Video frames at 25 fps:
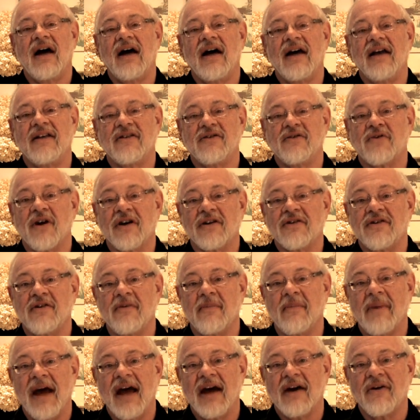
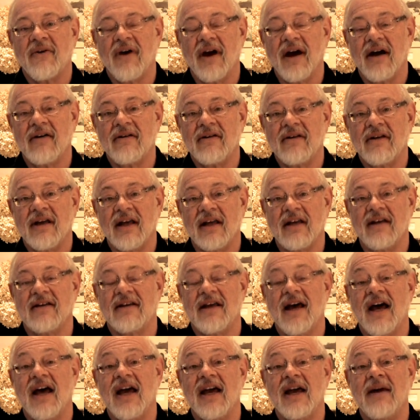instructional background at a
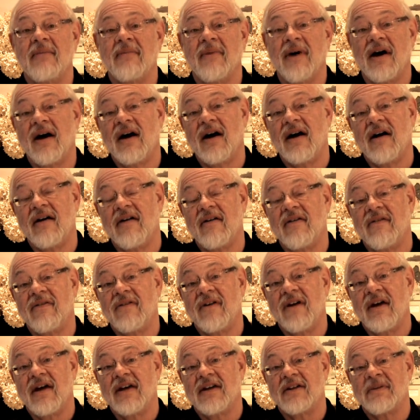time of
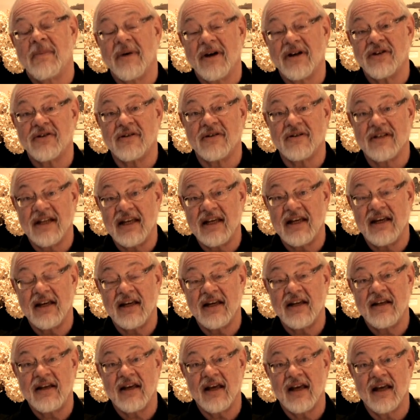special
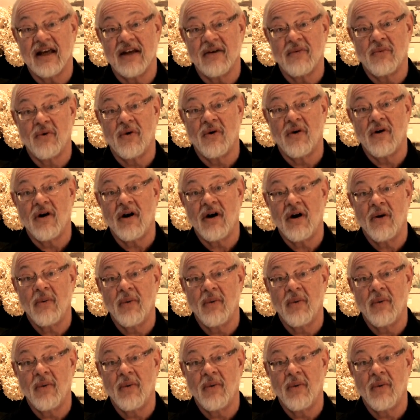need at war,